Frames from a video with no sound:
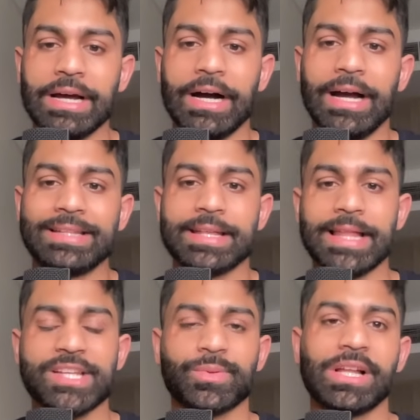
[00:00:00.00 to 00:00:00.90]
Uh, and then
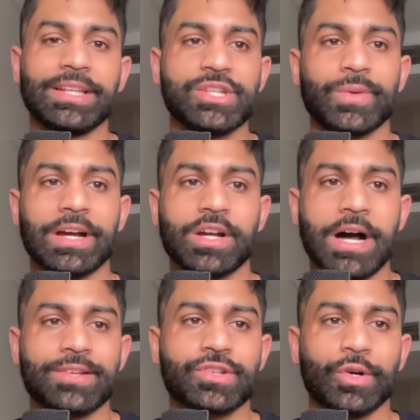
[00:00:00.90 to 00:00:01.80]
last but not least, we got
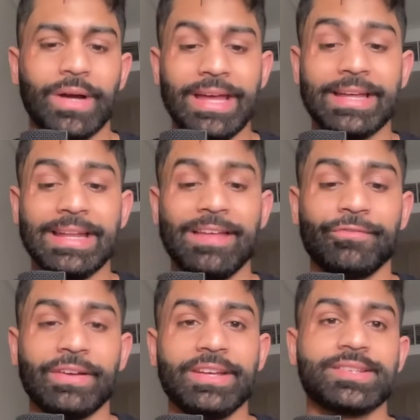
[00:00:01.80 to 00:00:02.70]
Costco and
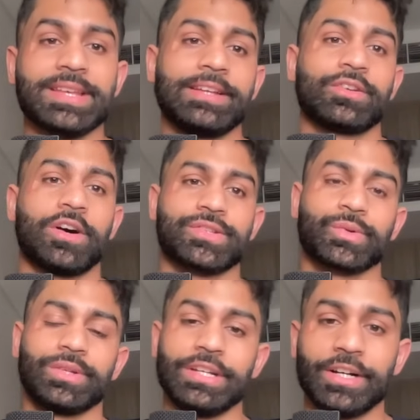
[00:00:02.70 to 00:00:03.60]
Enphase, and
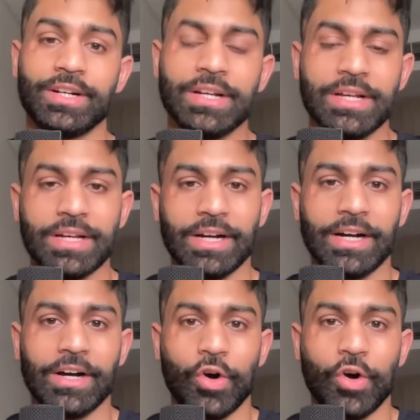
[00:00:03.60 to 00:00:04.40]
Costco here Uh,